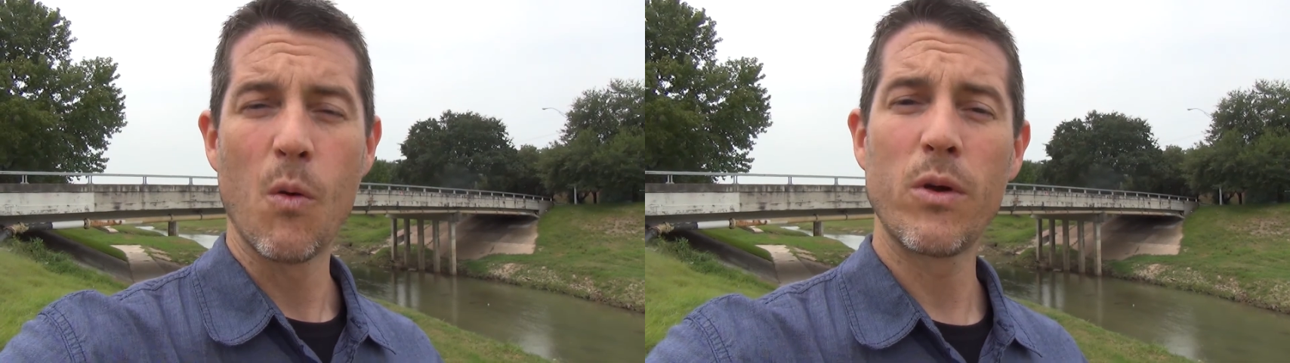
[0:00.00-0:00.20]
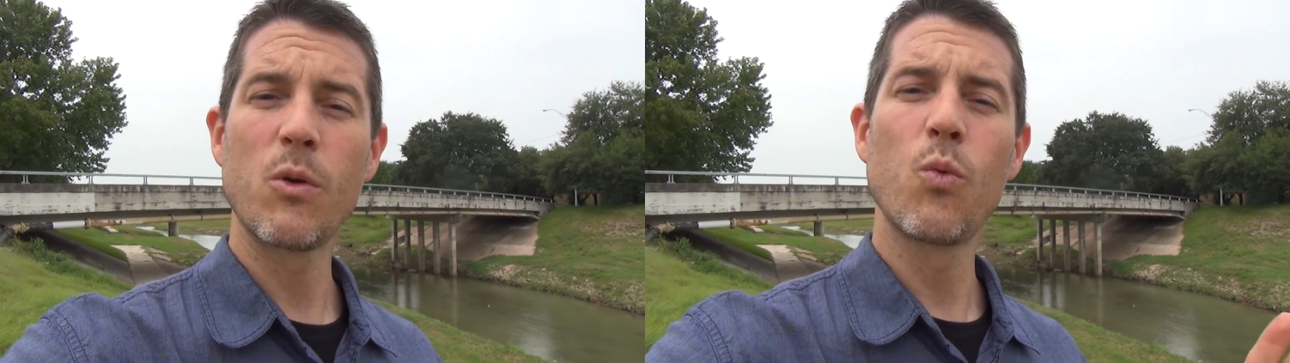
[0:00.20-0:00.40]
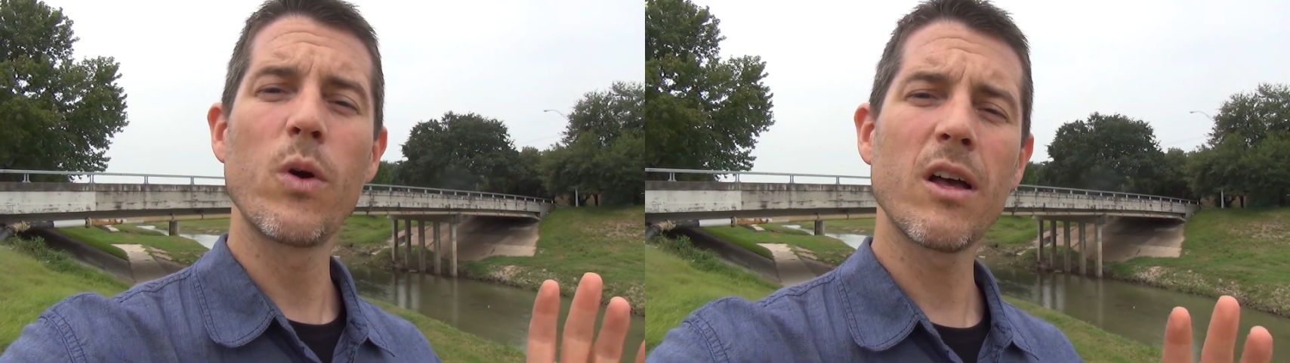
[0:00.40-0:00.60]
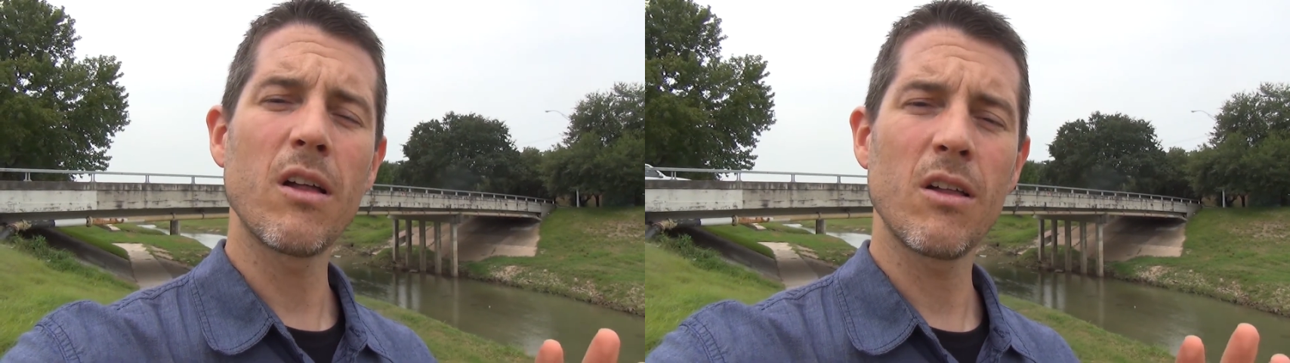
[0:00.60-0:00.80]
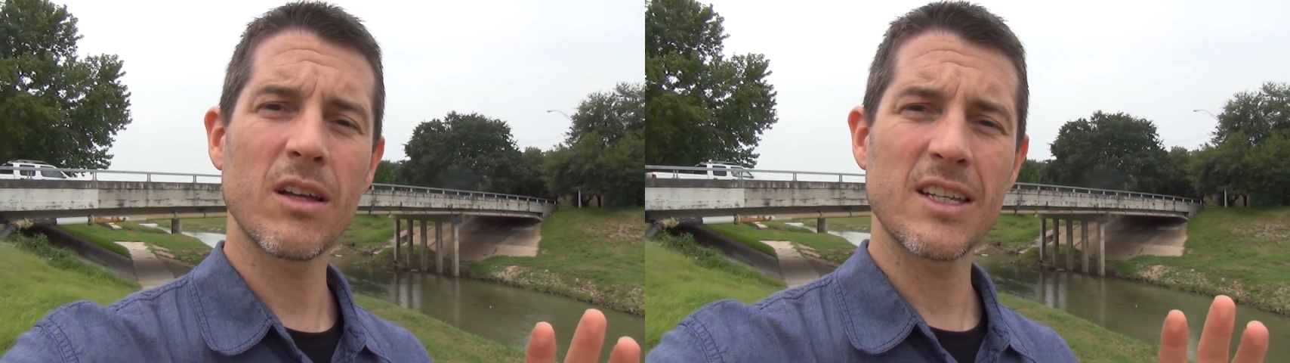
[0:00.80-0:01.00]
We
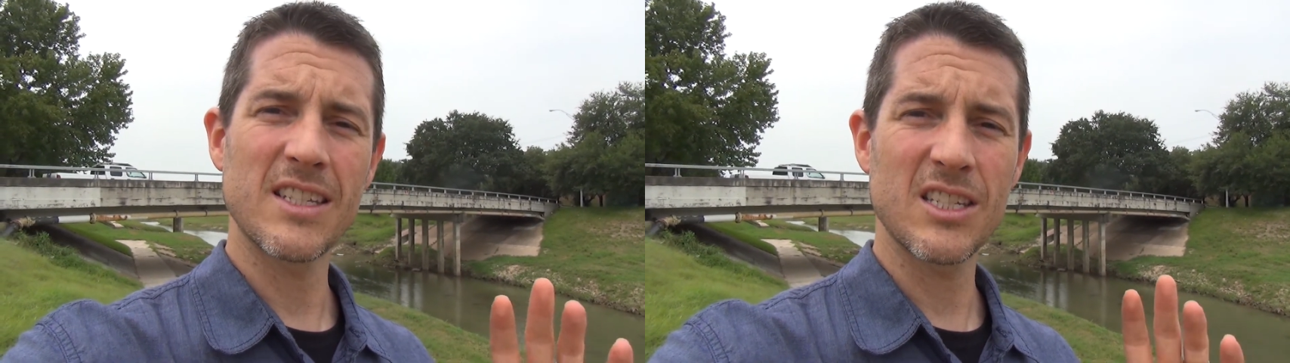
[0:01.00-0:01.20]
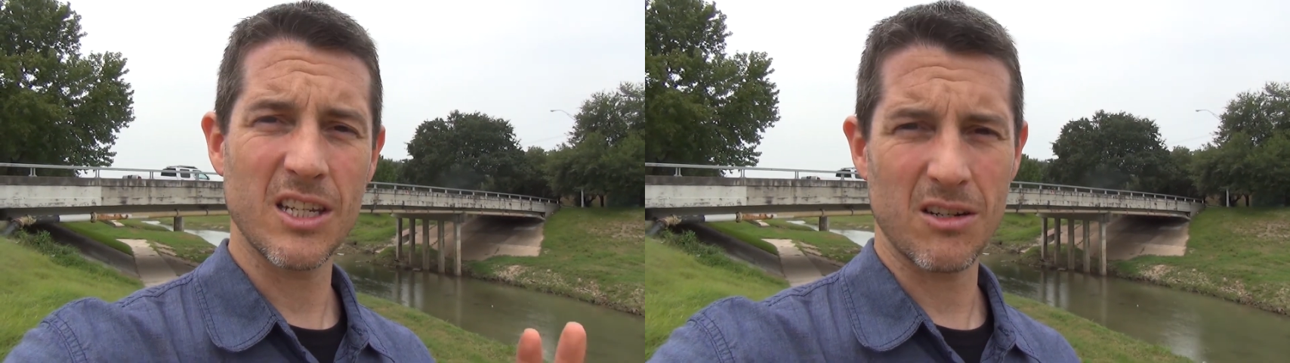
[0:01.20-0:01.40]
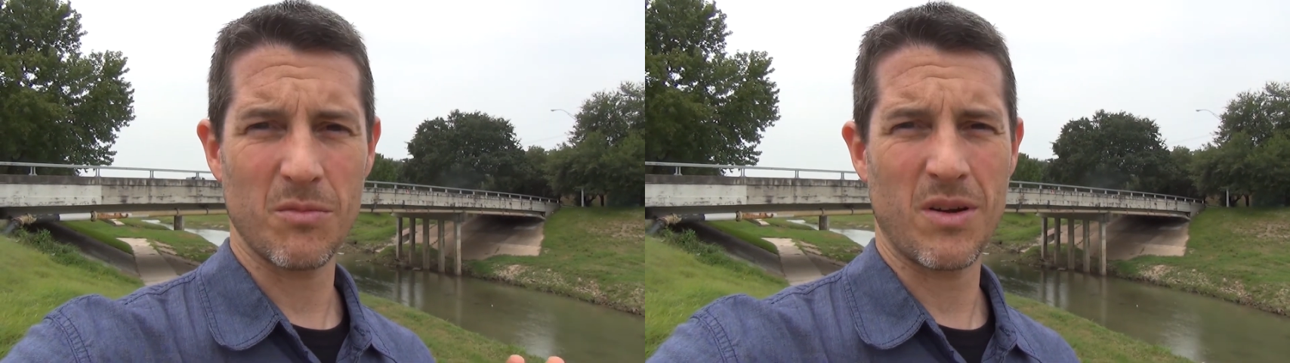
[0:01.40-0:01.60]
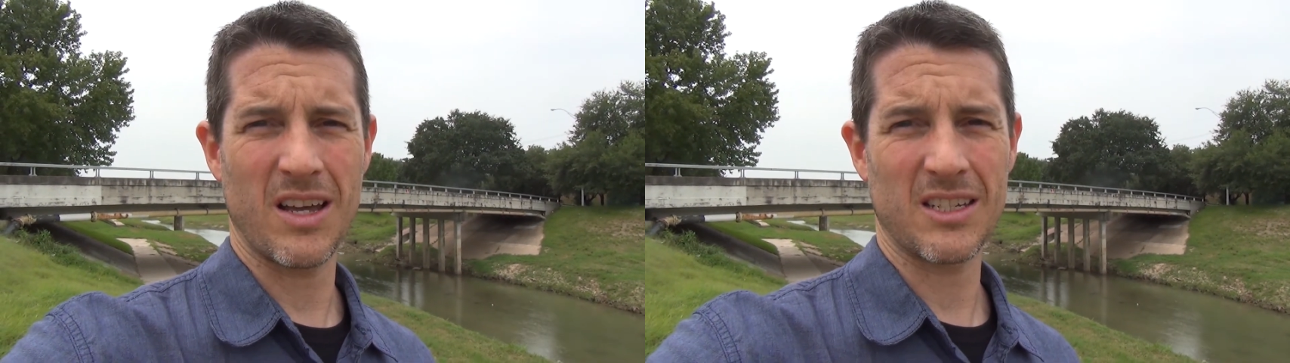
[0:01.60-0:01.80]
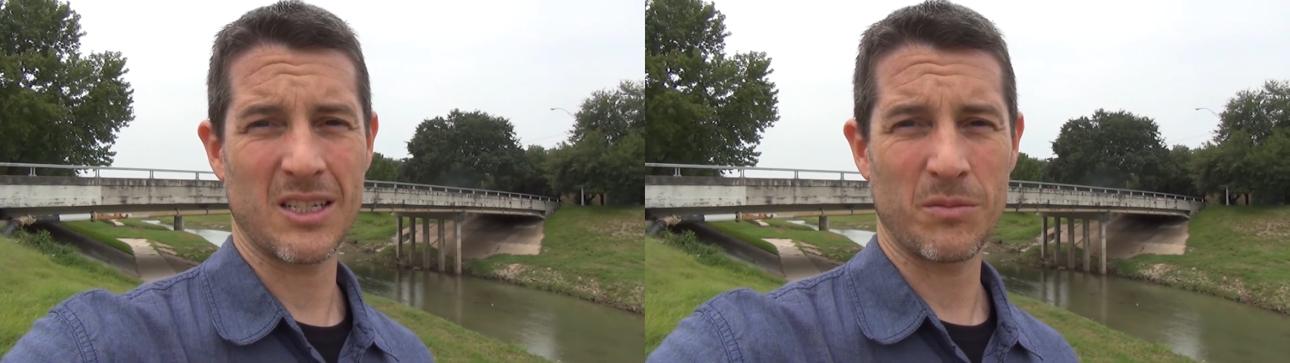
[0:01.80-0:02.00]
will consider
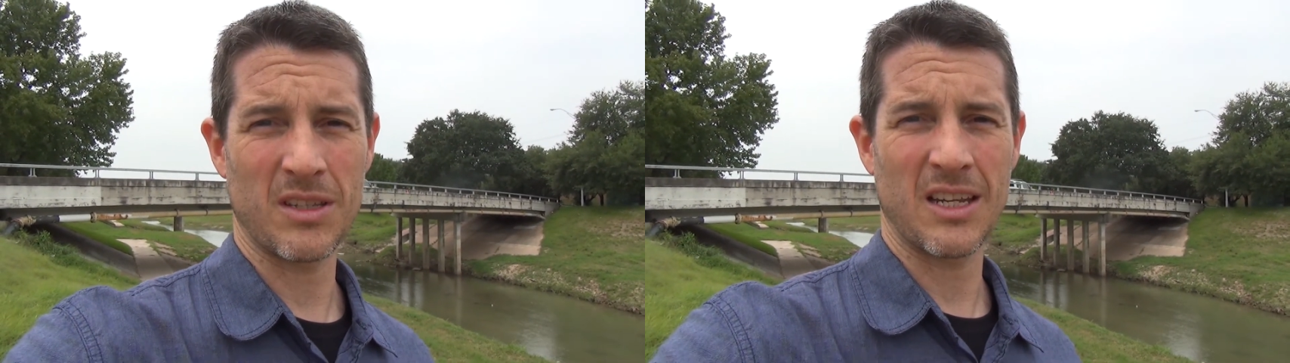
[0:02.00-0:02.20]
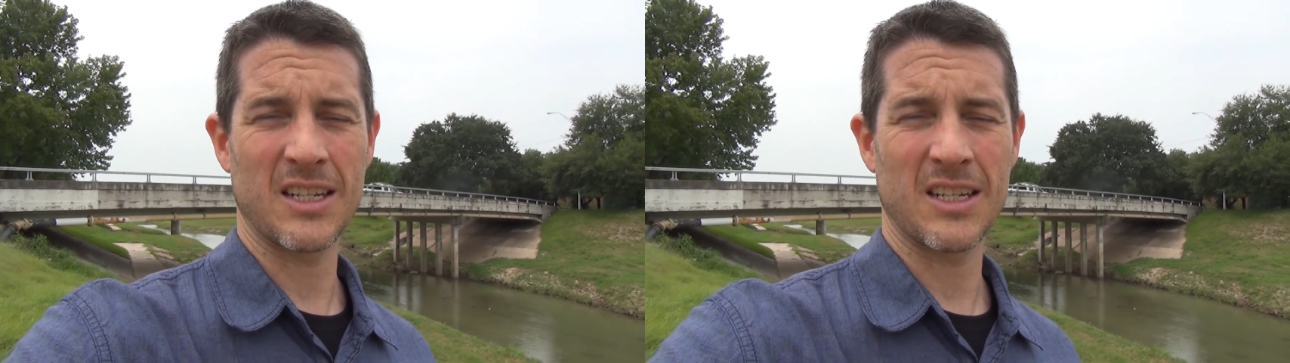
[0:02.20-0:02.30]
buying something that